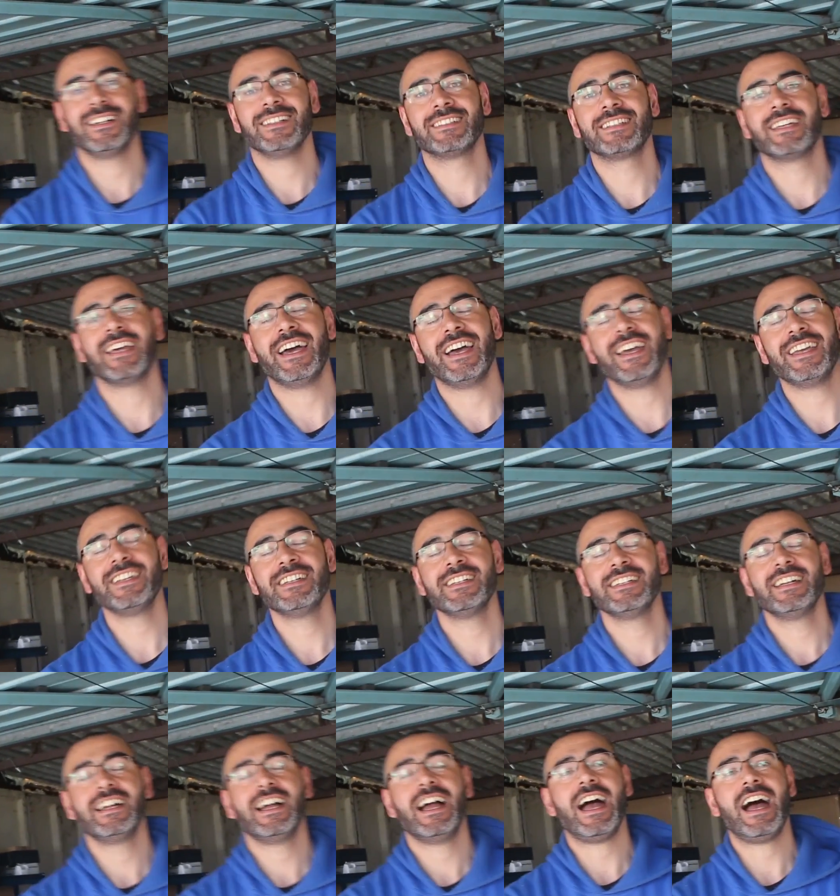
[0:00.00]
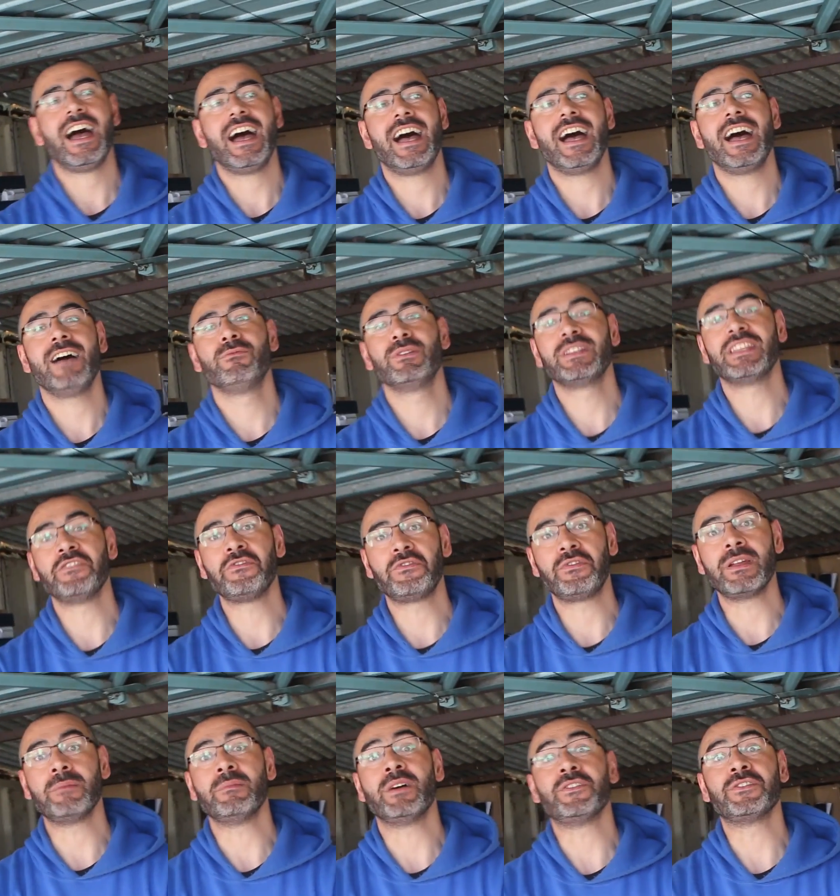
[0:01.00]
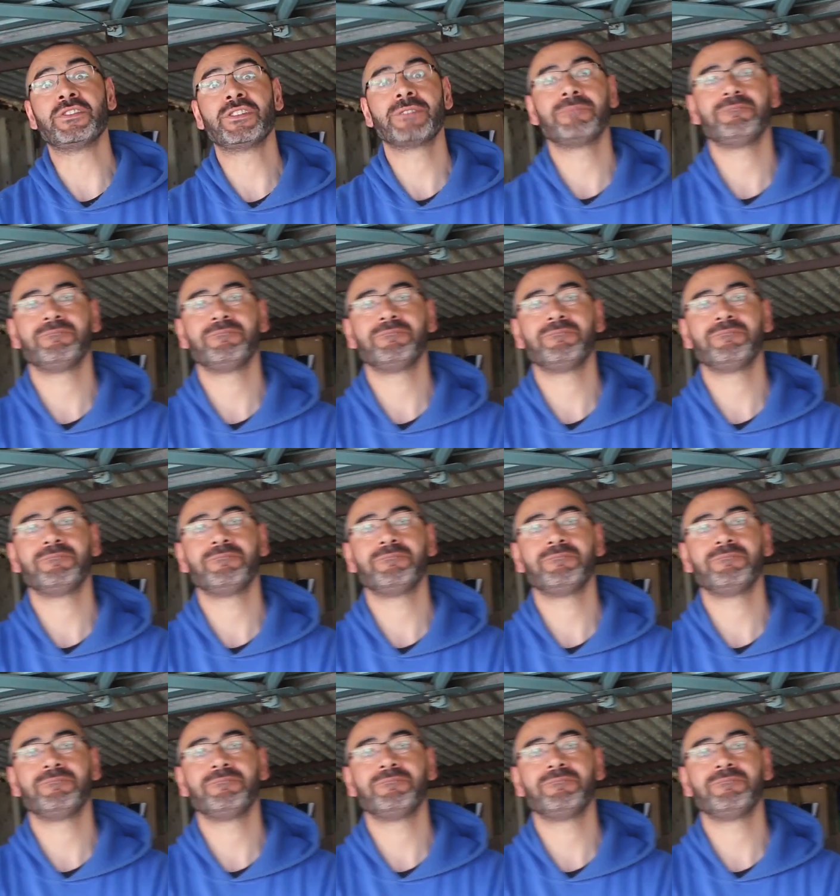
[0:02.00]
Okay, within 3 months.